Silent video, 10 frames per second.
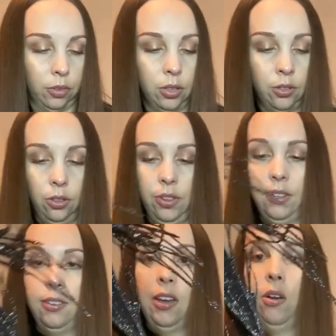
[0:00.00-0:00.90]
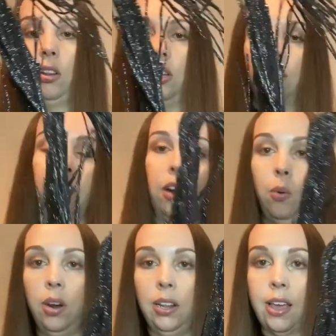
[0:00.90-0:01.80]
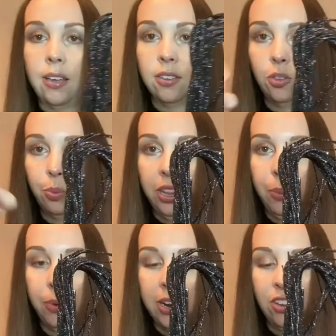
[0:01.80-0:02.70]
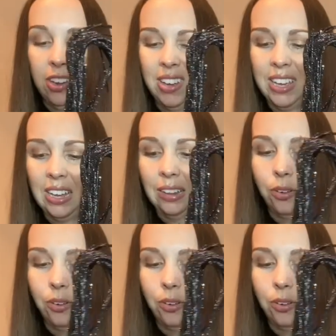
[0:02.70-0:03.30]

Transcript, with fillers: So this is how it looks. I don't want to like spread the branches out and get glitter